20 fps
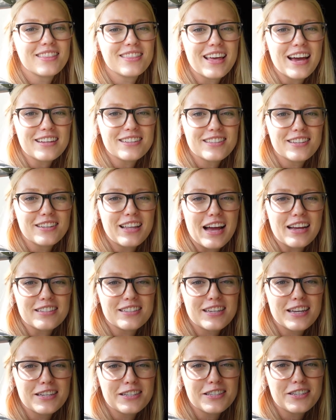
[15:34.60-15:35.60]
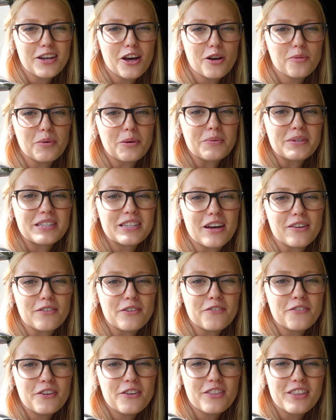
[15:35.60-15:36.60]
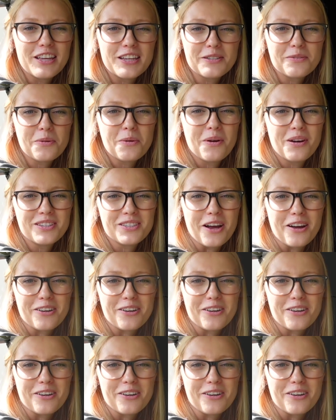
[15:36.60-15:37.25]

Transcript: that's the last install, but we still have a few things we want to